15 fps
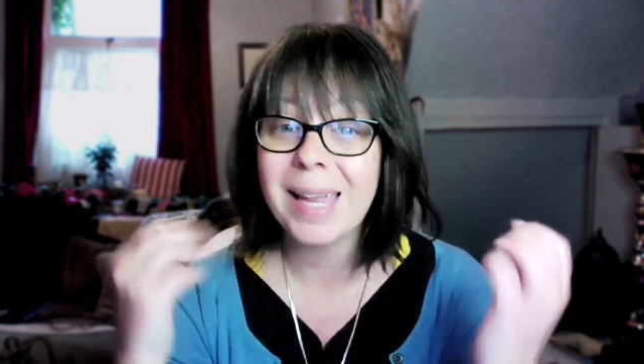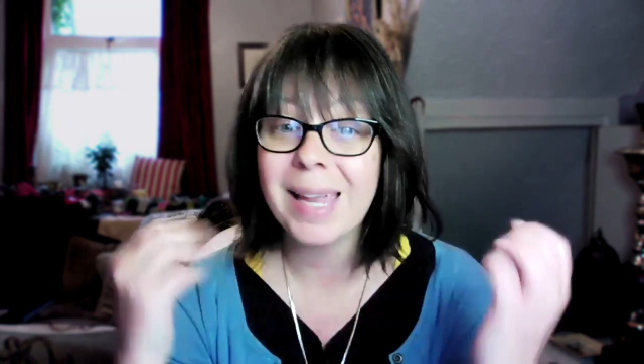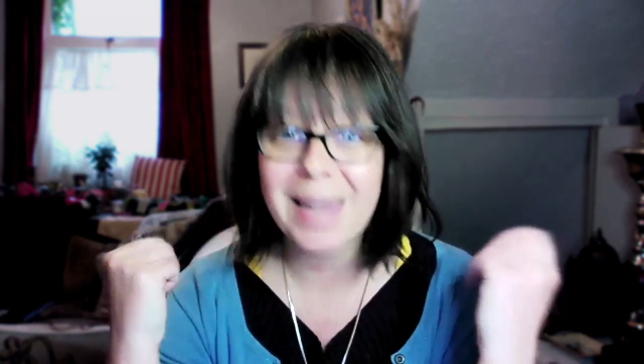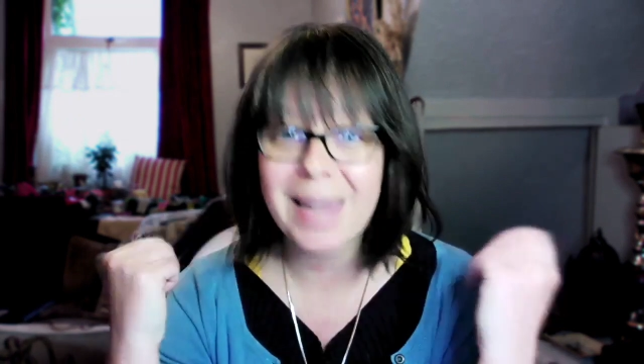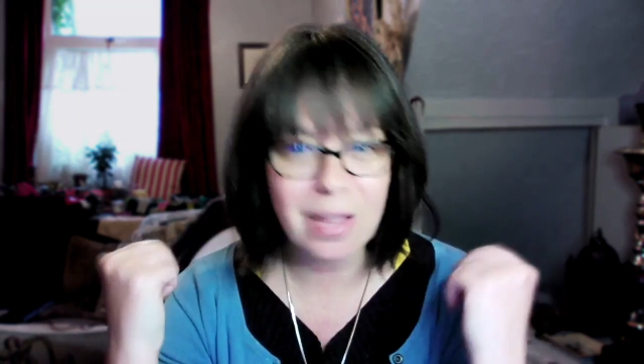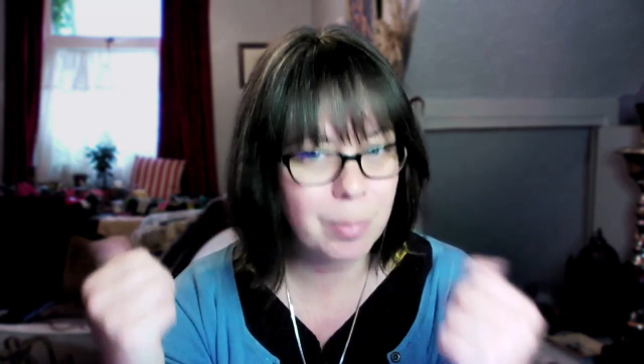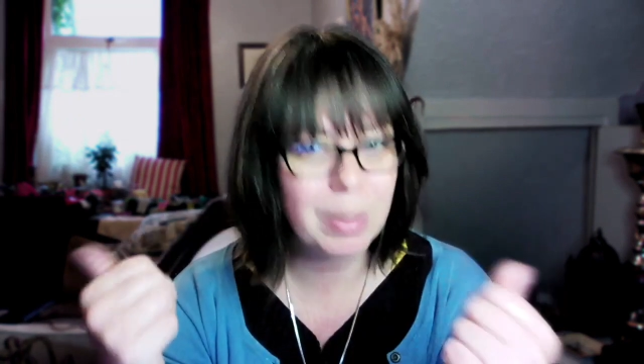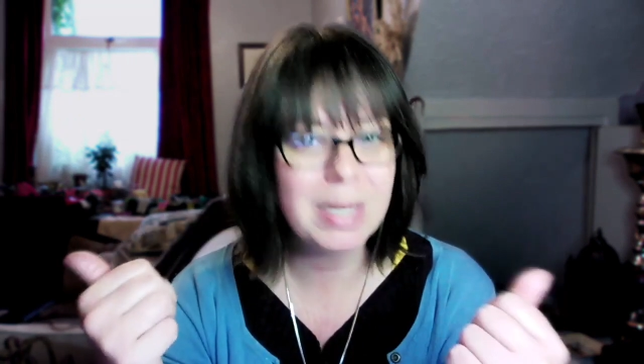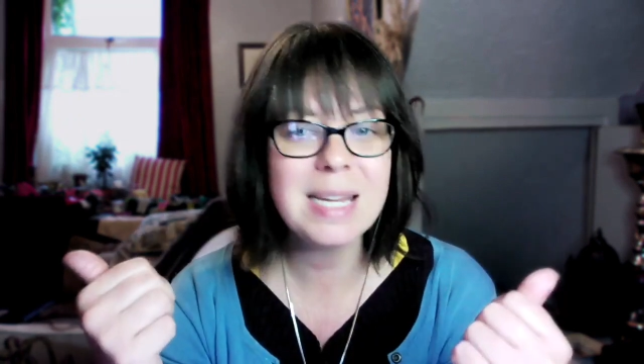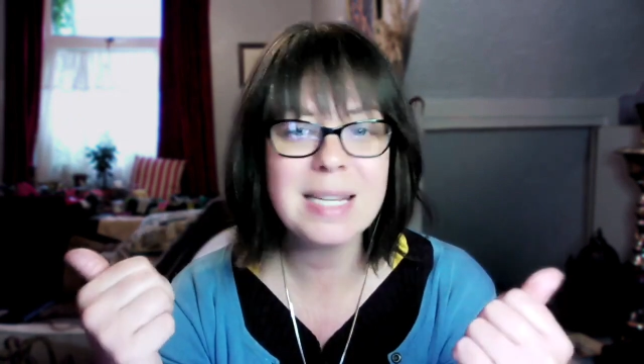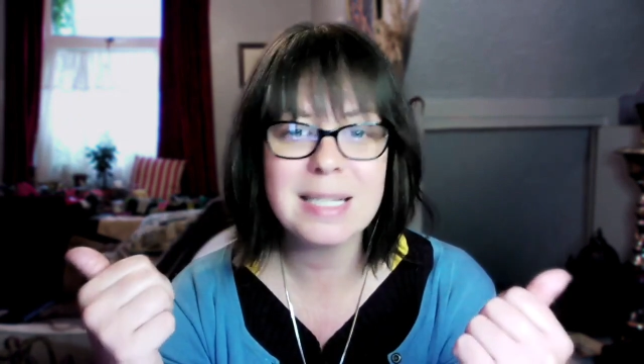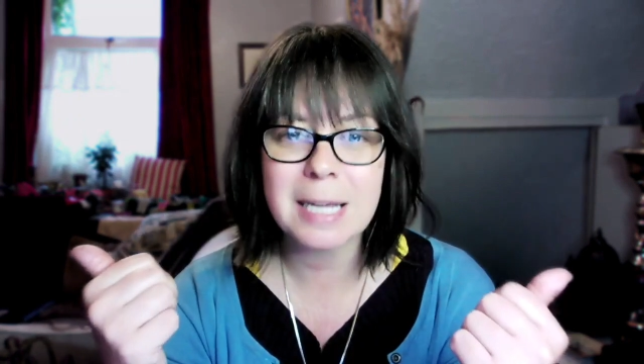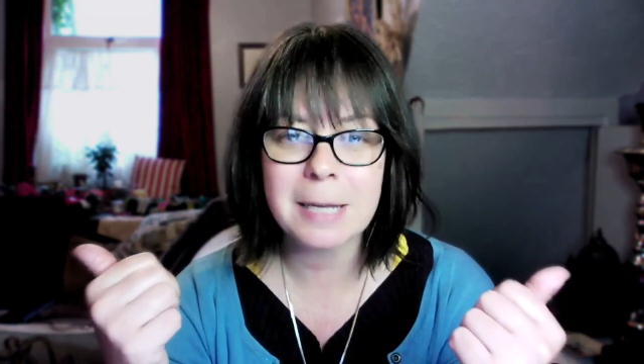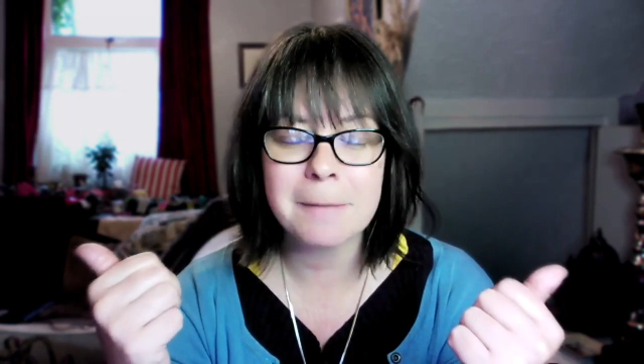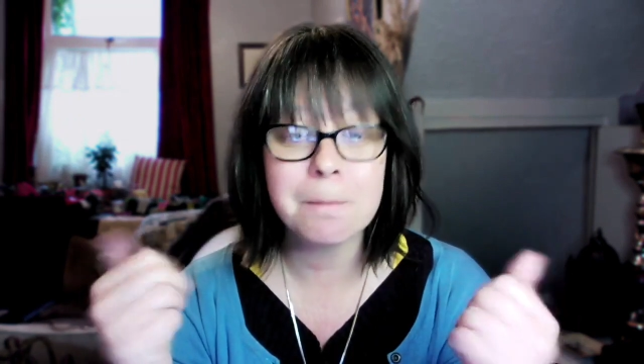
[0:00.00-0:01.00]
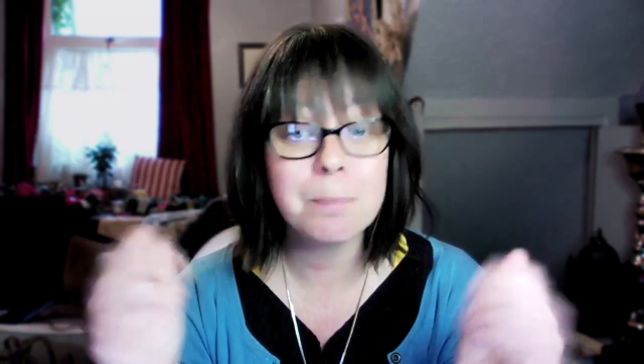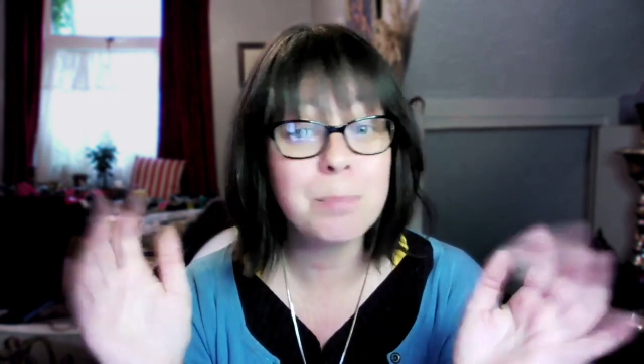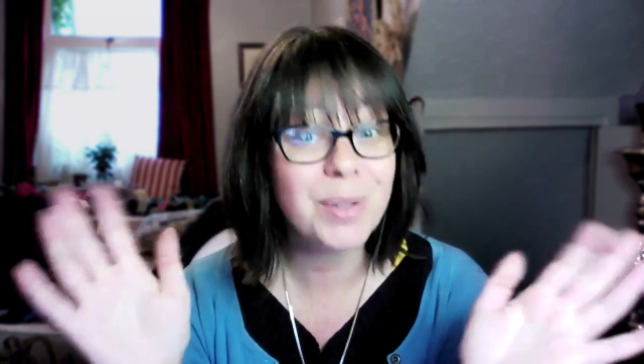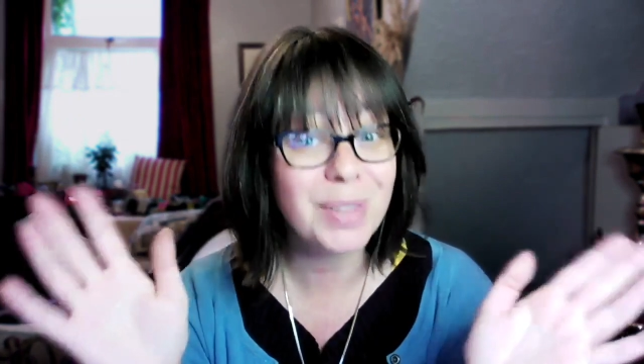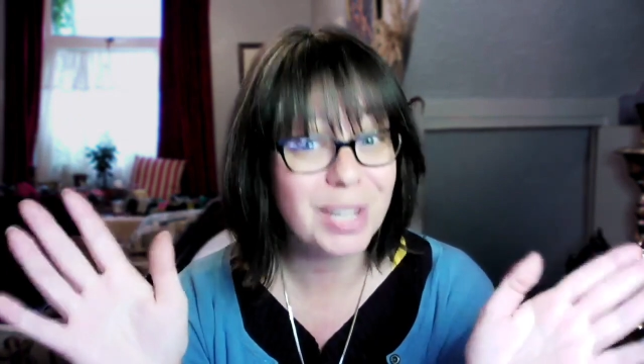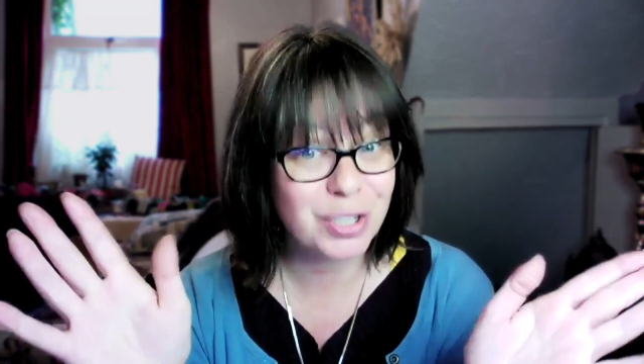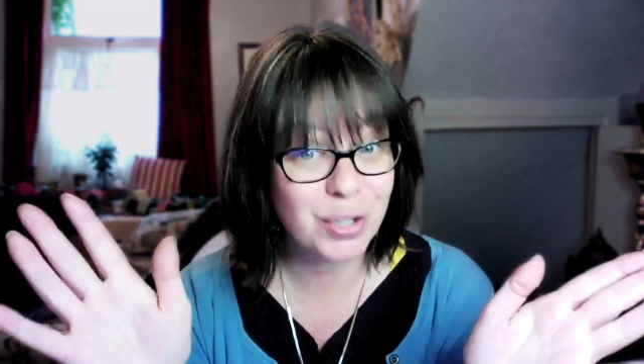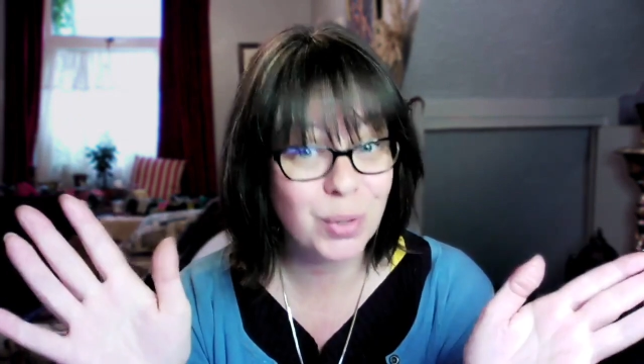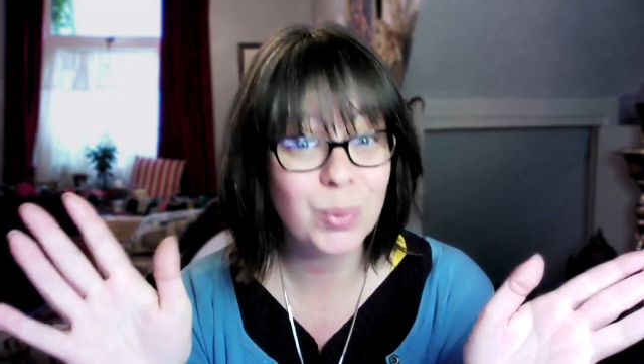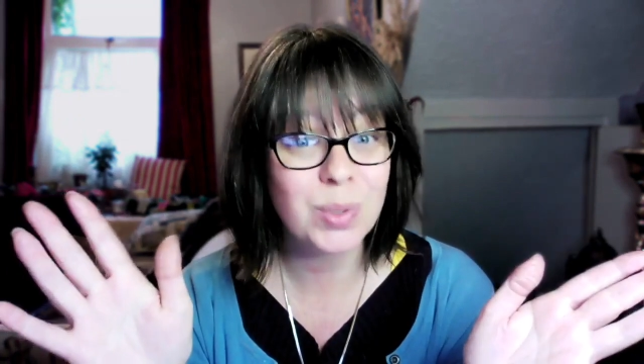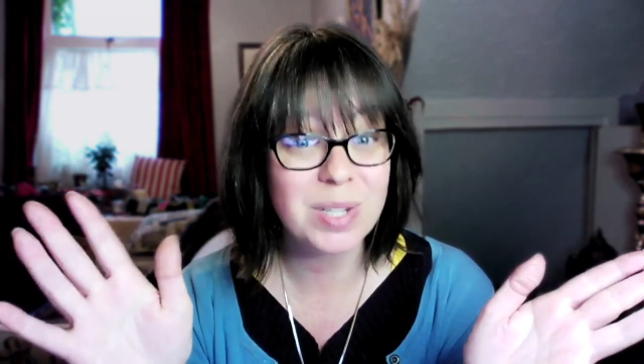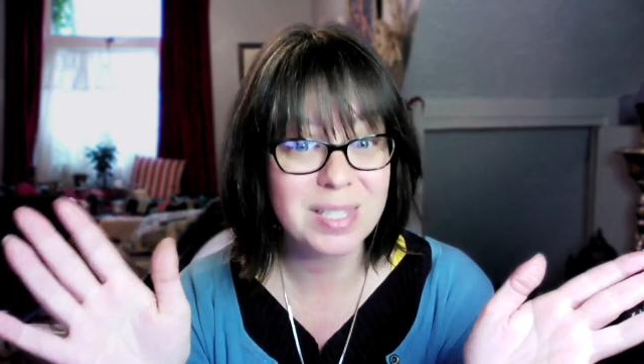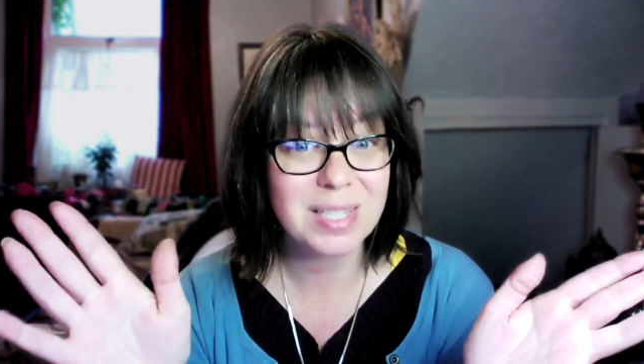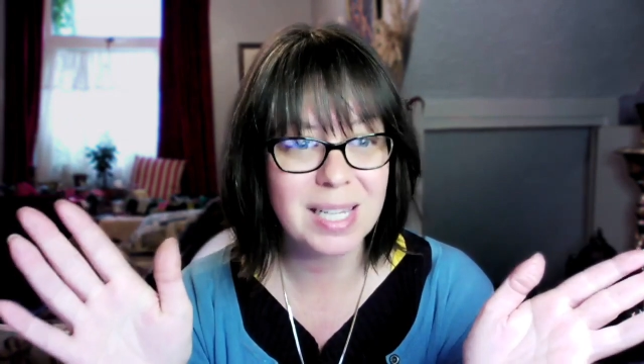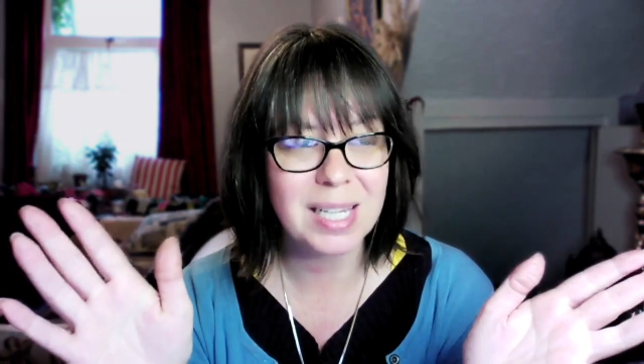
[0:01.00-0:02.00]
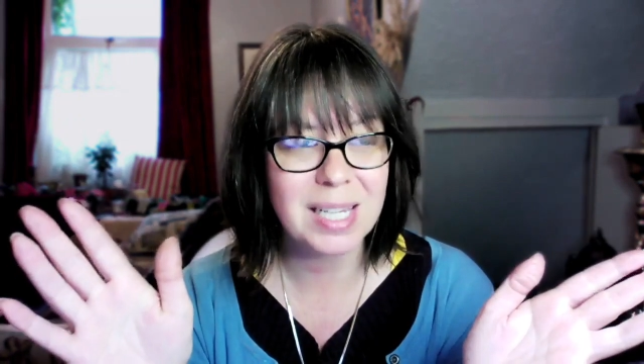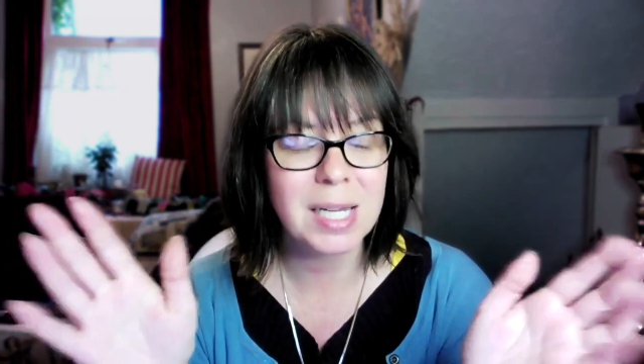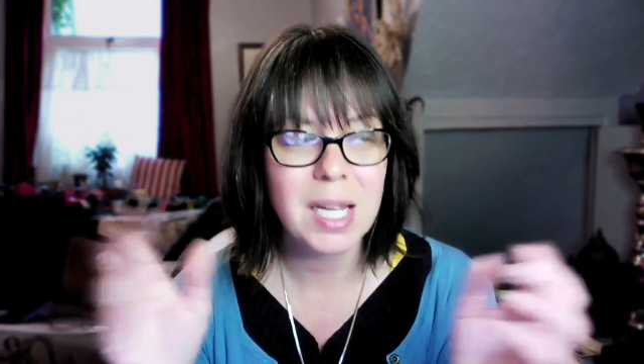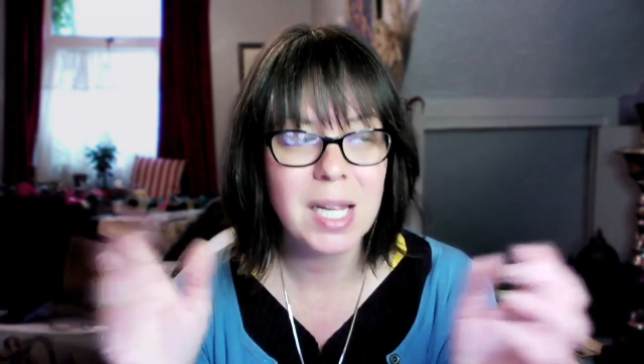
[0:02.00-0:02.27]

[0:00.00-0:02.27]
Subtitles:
get the police in. But they don't, you see.